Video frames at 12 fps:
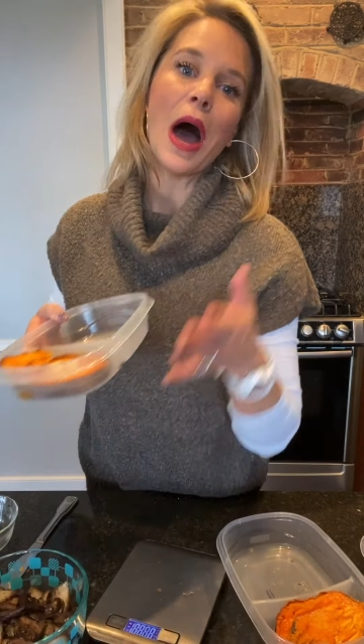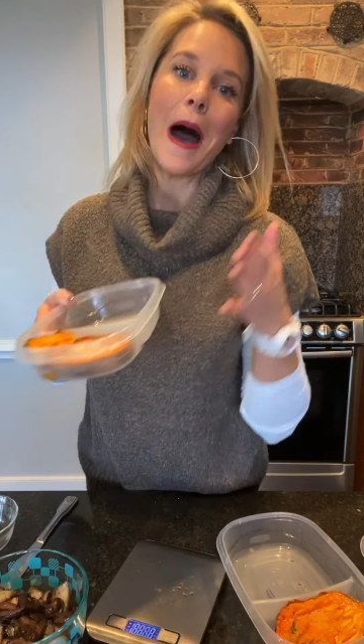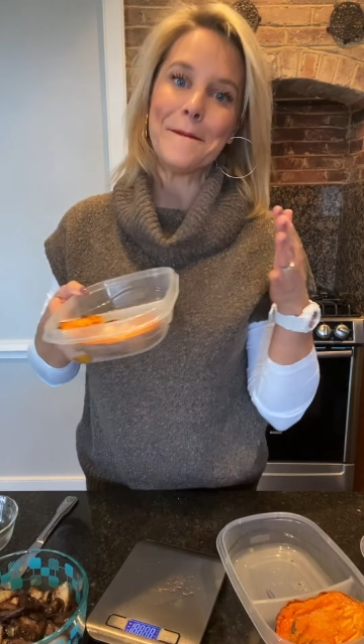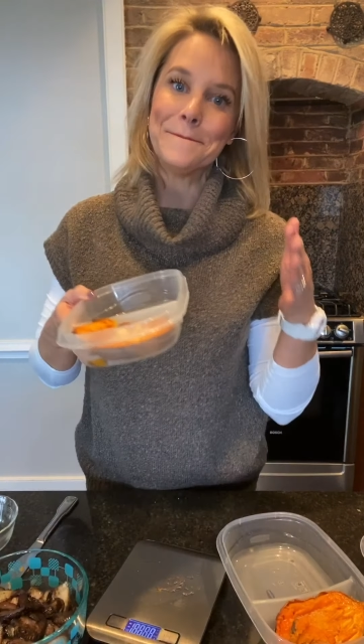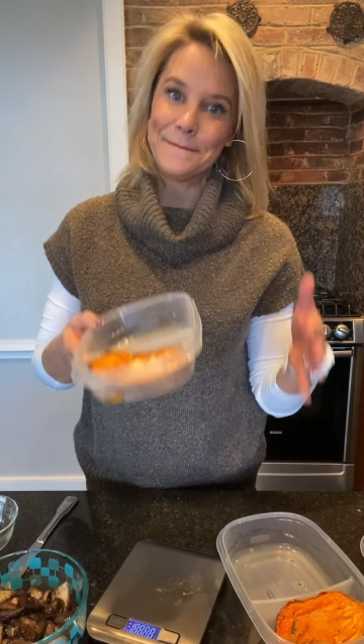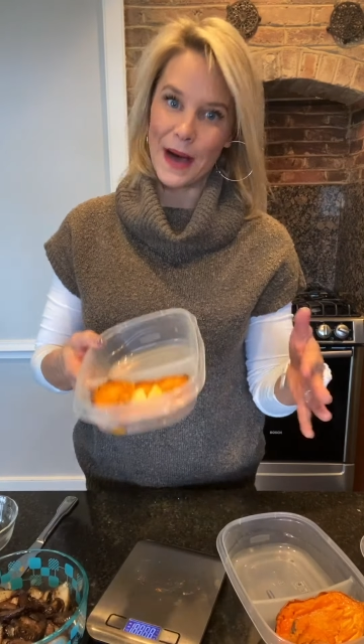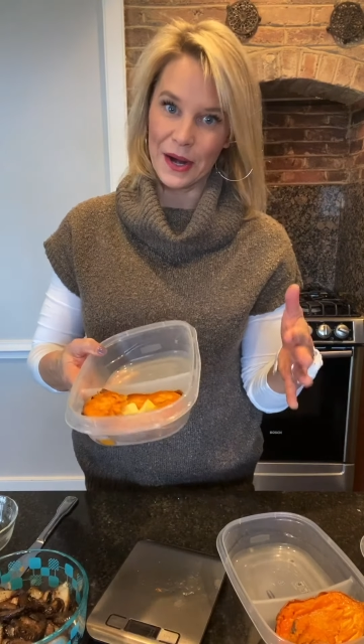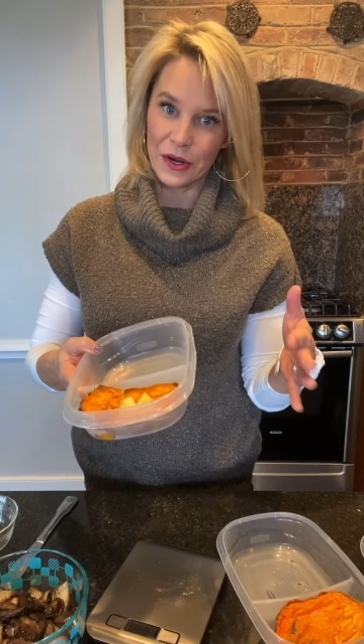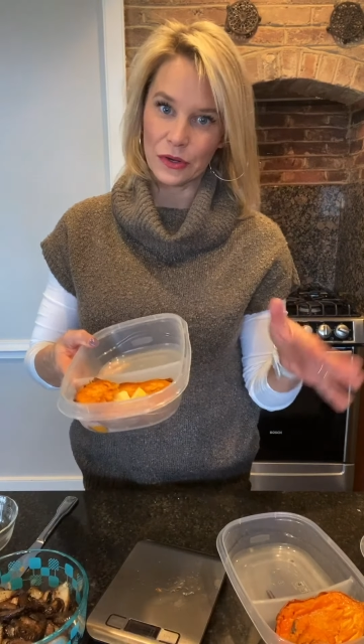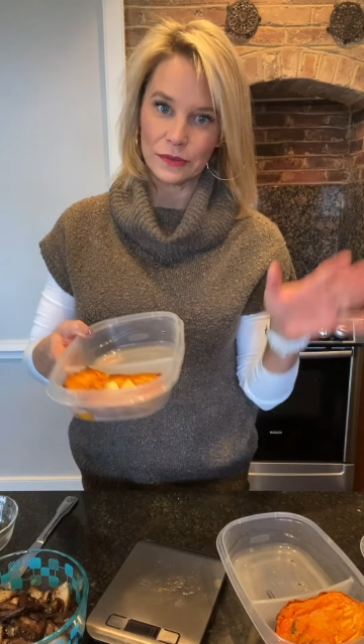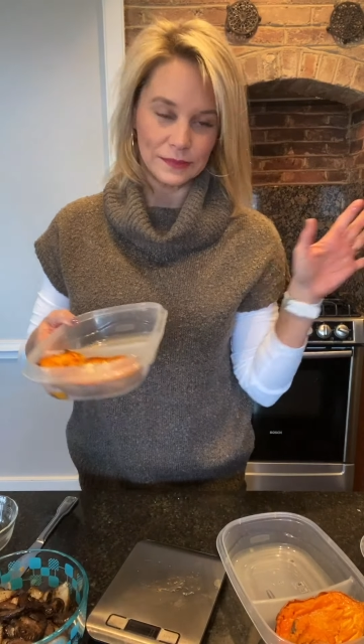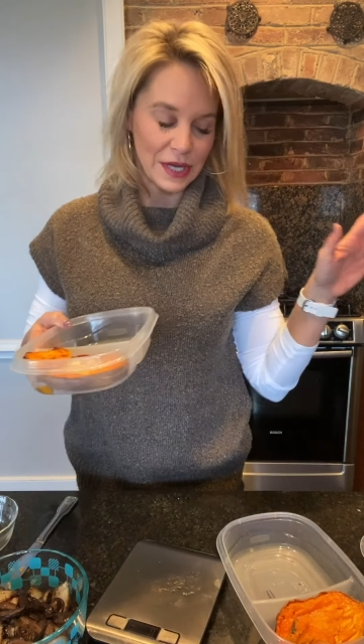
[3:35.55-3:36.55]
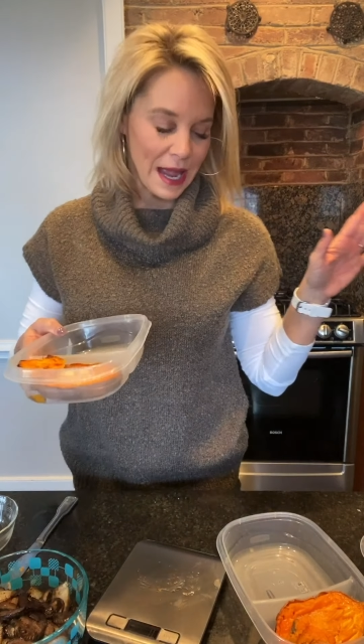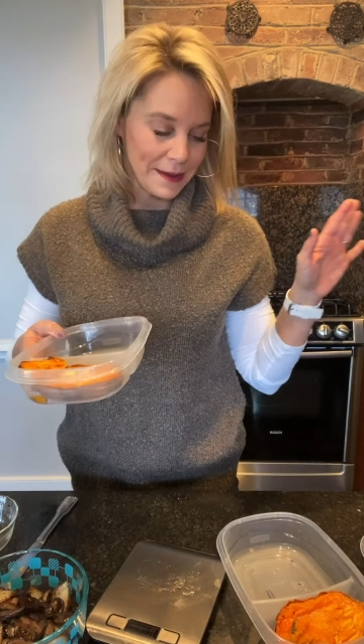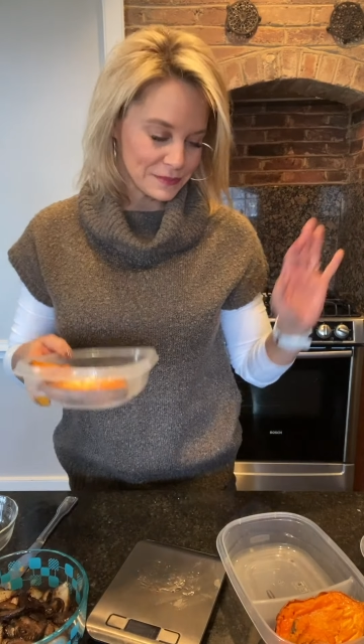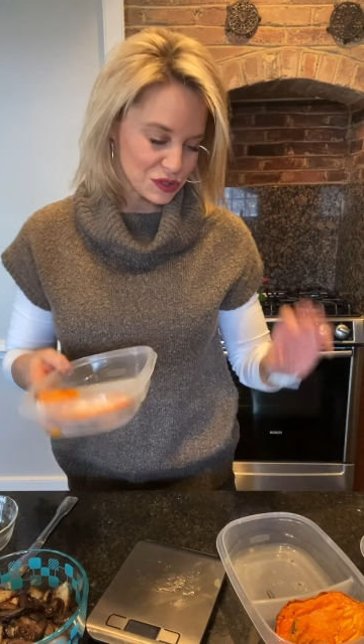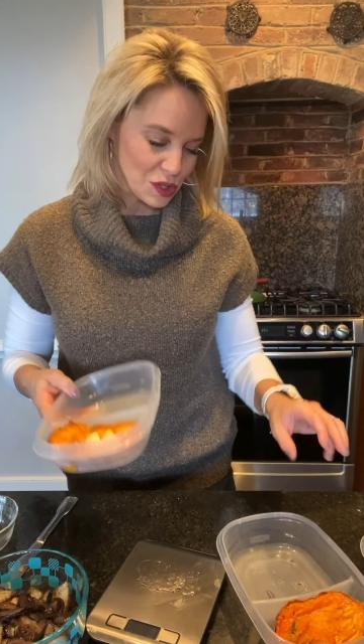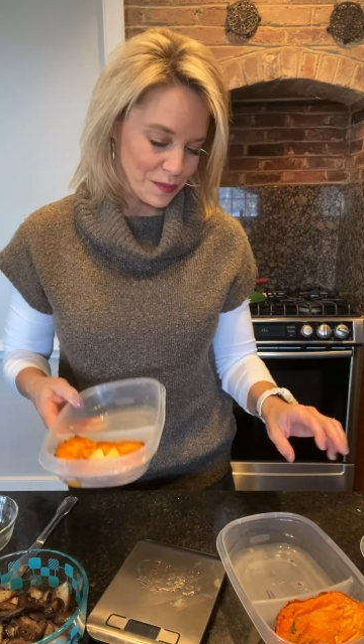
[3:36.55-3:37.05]
of butter, okay?
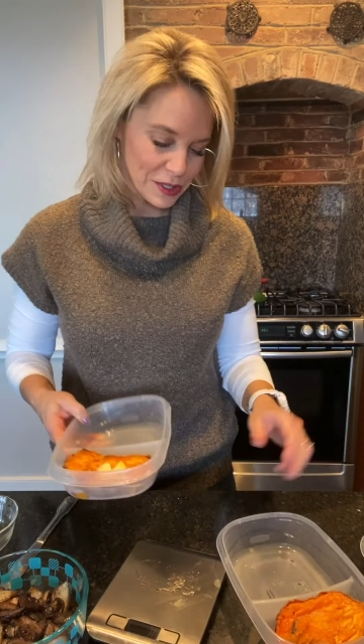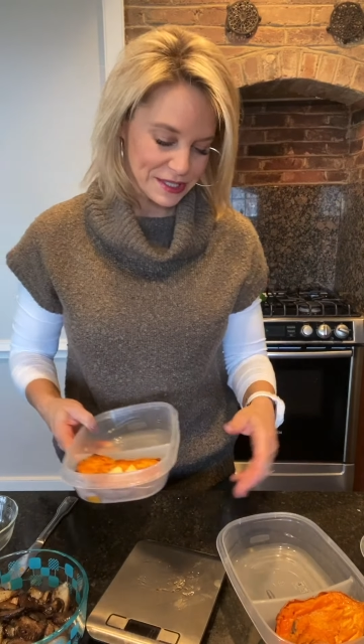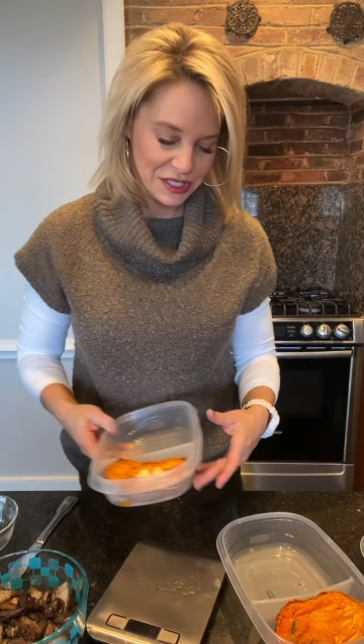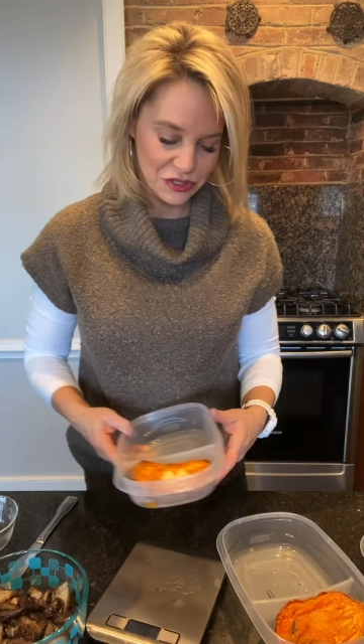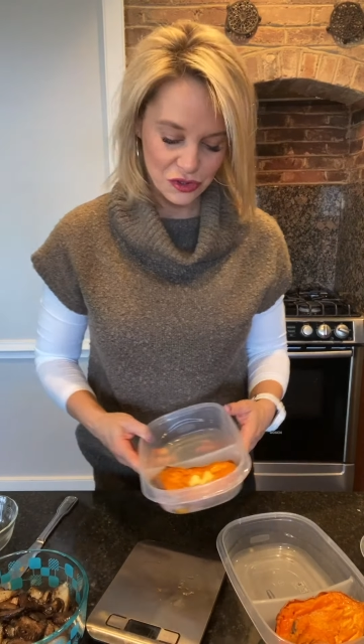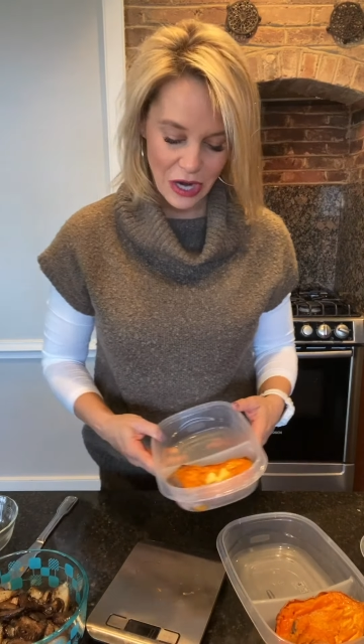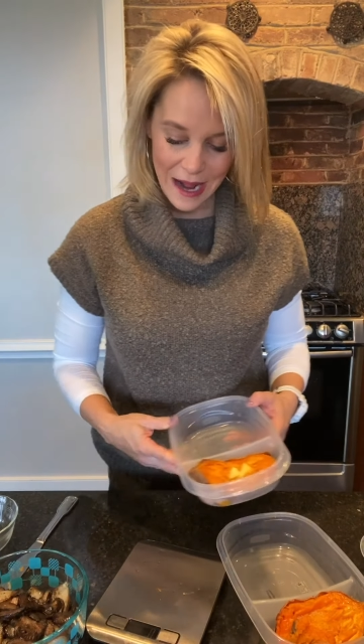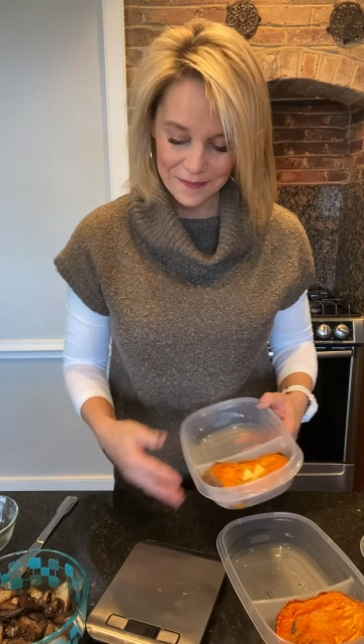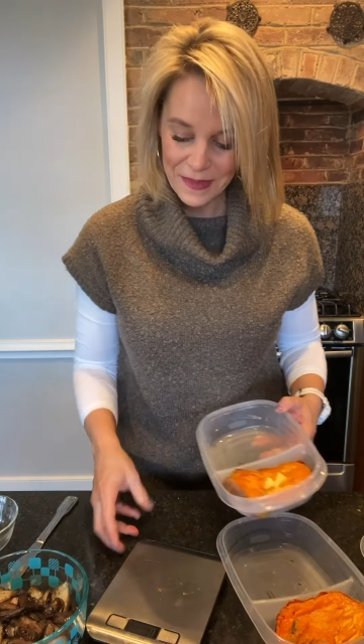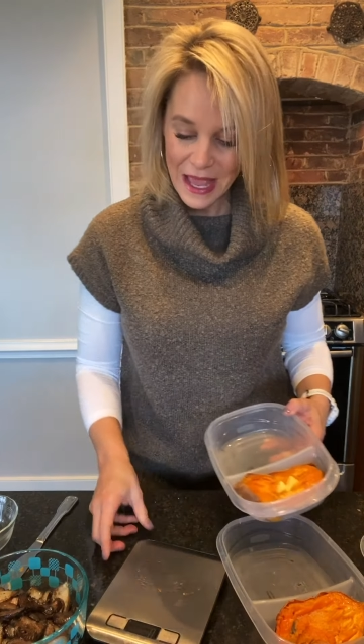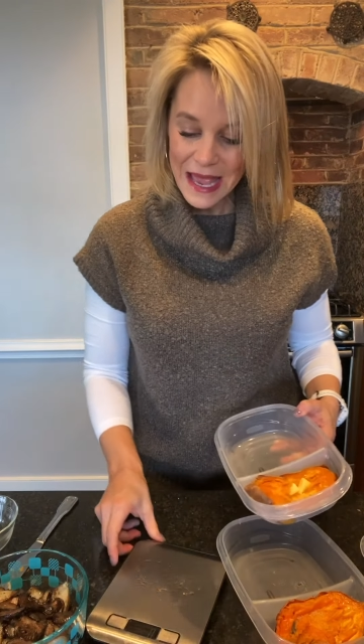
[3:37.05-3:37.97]
Super easy to track.